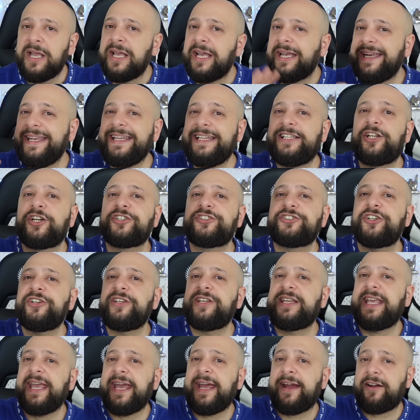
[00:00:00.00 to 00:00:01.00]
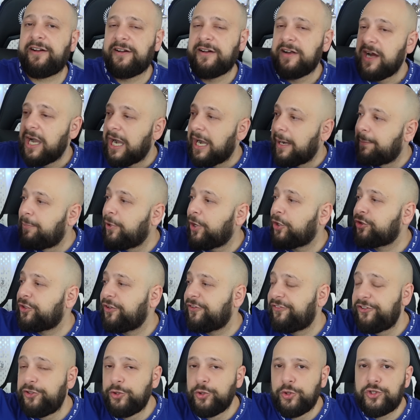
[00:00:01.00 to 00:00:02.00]
he doesn't care about the
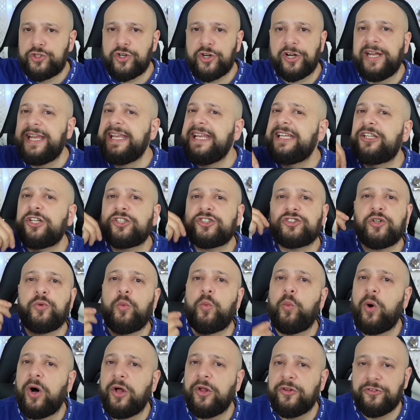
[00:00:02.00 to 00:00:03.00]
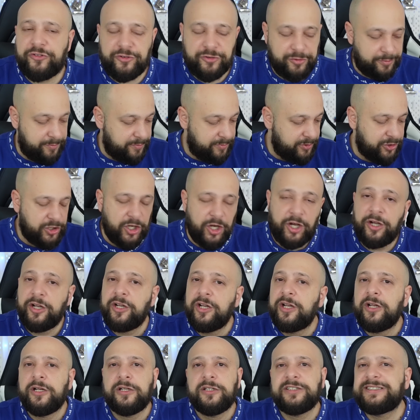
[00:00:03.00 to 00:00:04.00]
future, he doesn't want the
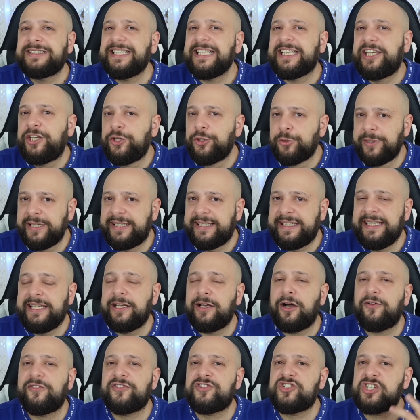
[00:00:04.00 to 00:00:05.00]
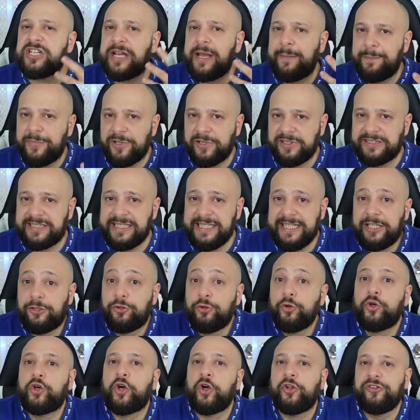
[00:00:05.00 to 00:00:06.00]
security of Champions League to
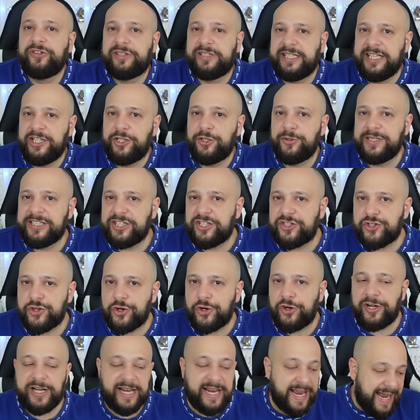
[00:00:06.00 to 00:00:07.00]
continue his journey.